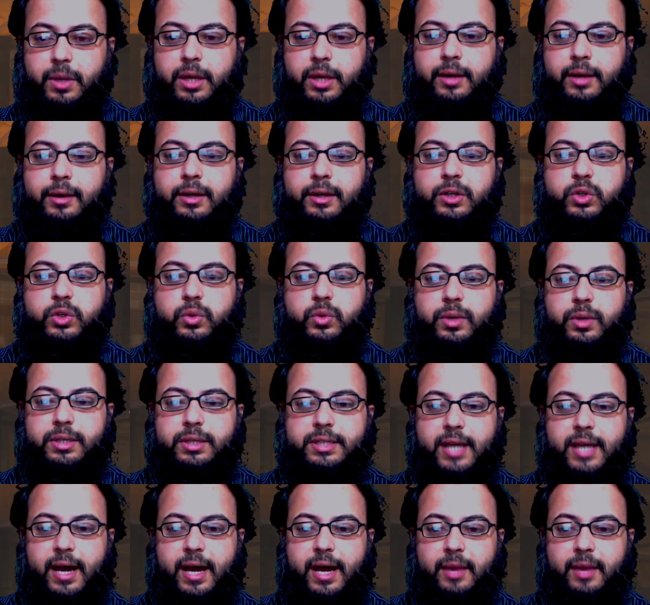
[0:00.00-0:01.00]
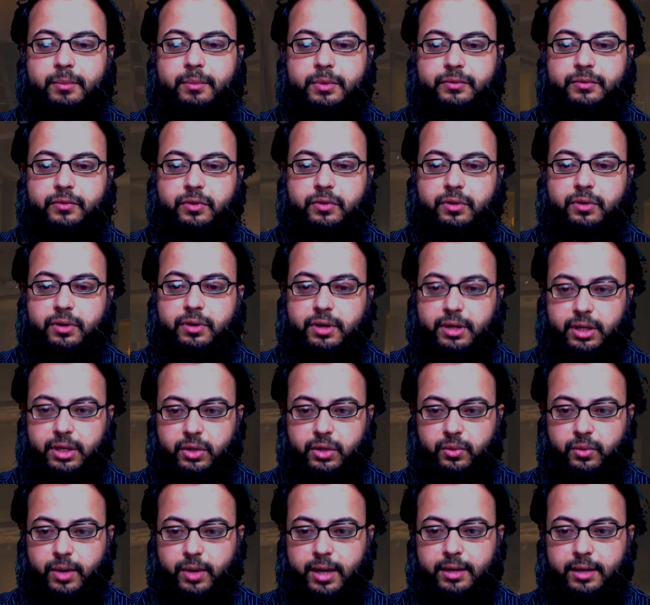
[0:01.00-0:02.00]
to a time before
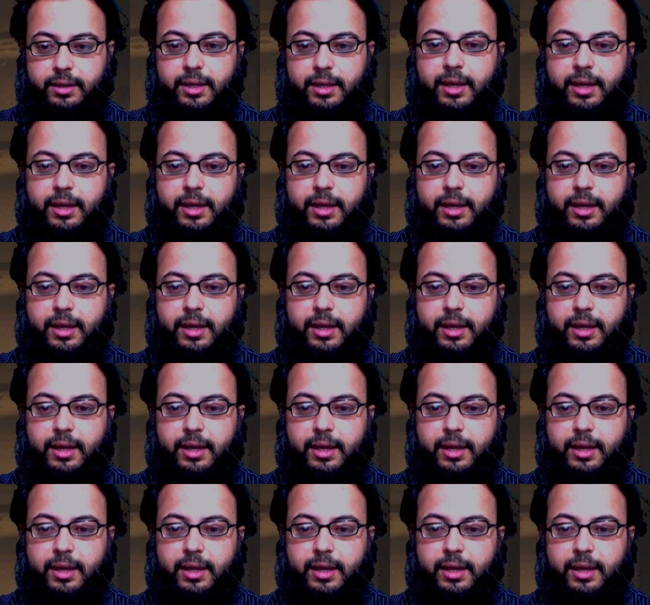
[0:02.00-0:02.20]
UN,